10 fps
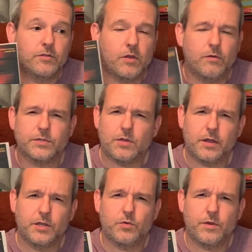was
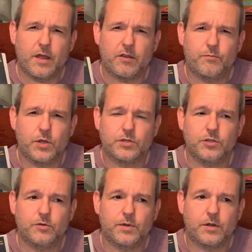talking to another
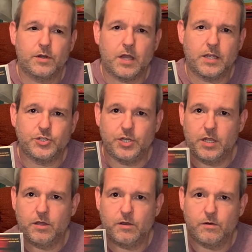booktuber,
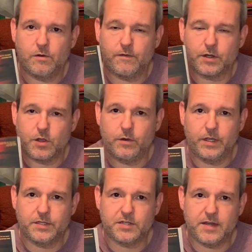Gio over at
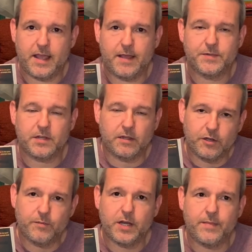codeinesnaps, a
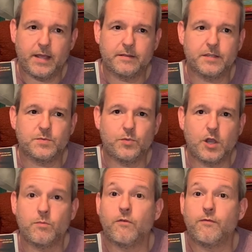little bit about this
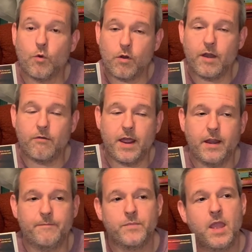book before I
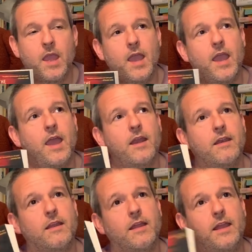read it,
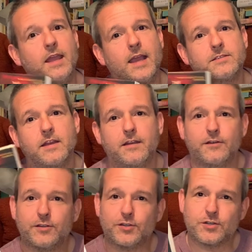and he had said he
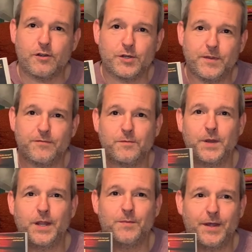didn't discourage me from
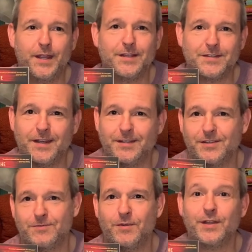reading it, but he had said he
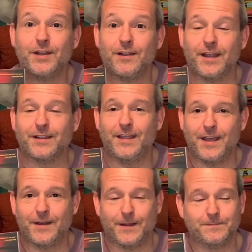just really didn't like the
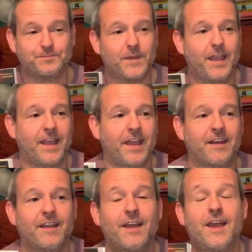ending, and